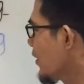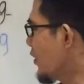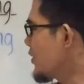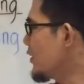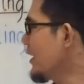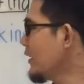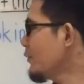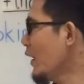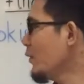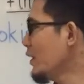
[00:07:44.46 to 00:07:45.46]
Consonant,
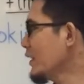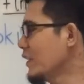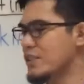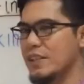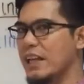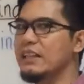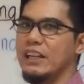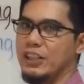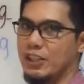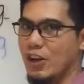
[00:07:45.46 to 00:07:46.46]
vowel,
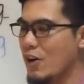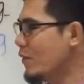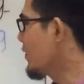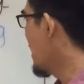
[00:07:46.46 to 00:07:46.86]
consonant? No.